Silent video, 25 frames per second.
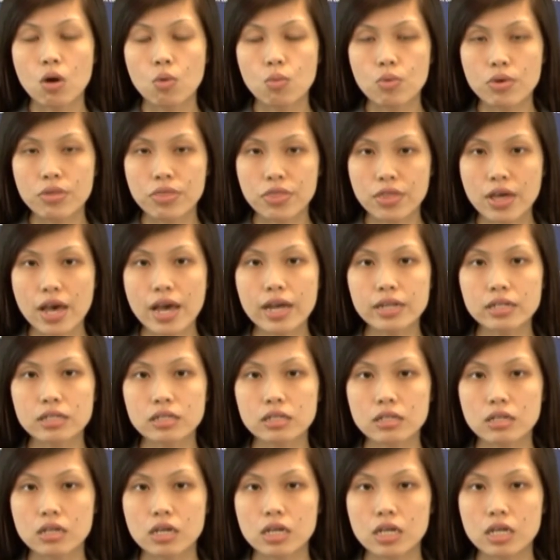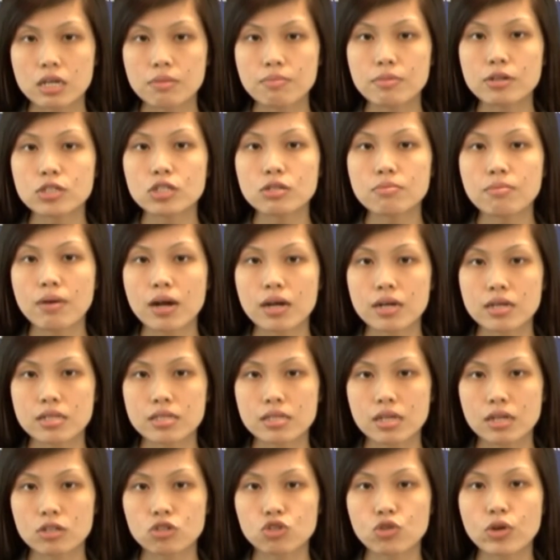With that, emerging
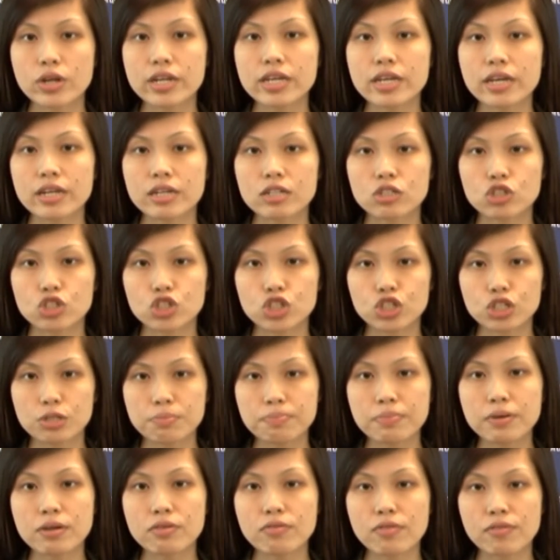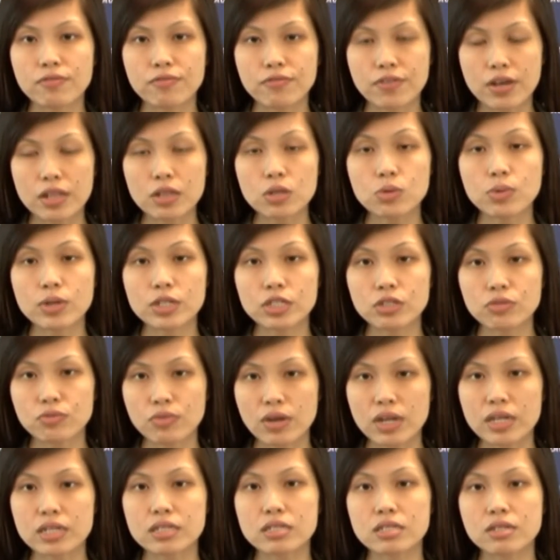markets are trading at a cheaper valuation
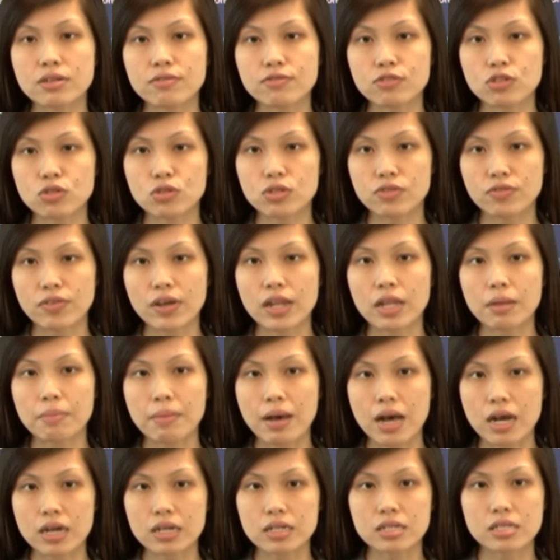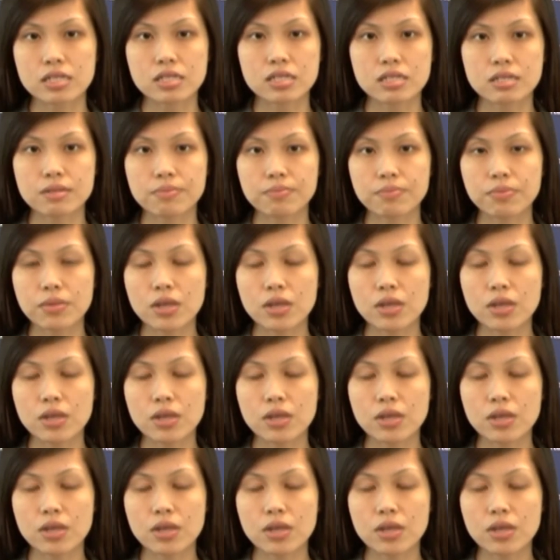relative to developed markets.